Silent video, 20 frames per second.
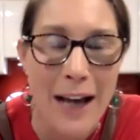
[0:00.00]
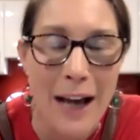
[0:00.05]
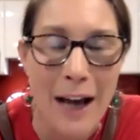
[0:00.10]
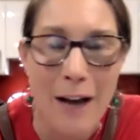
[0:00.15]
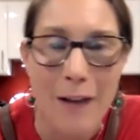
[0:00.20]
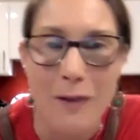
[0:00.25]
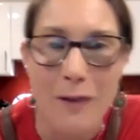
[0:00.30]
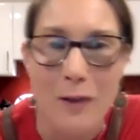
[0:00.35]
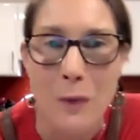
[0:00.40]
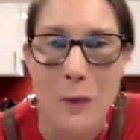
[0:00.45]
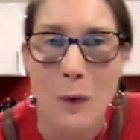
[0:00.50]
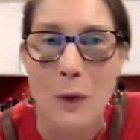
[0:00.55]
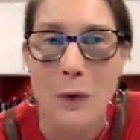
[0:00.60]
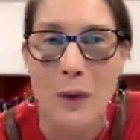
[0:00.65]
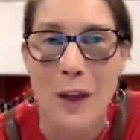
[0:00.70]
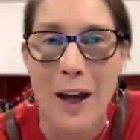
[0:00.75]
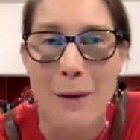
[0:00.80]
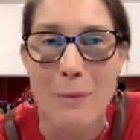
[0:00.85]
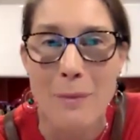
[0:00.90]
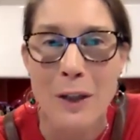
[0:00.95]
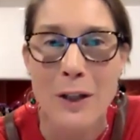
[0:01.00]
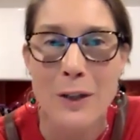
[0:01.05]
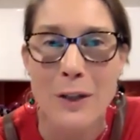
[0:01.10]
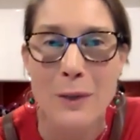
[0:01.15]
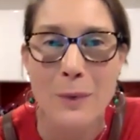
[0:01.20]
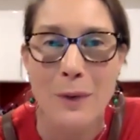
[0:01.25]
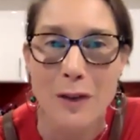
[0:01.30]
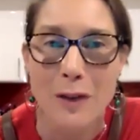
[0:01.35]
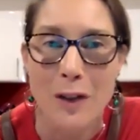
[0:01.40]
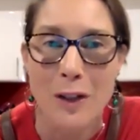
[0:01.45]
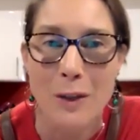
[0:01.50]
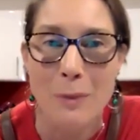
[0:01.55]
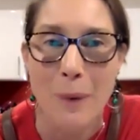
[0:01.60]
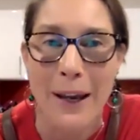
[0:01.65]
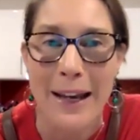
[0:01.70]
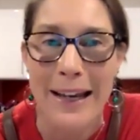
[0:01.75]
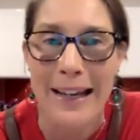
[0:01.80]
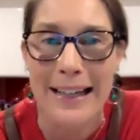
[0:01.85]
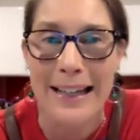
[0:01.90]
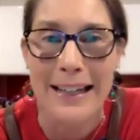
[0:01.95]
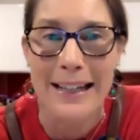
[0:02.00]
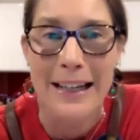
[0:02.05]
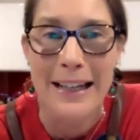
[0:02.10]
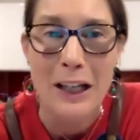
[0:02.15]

after all that, because we've just been,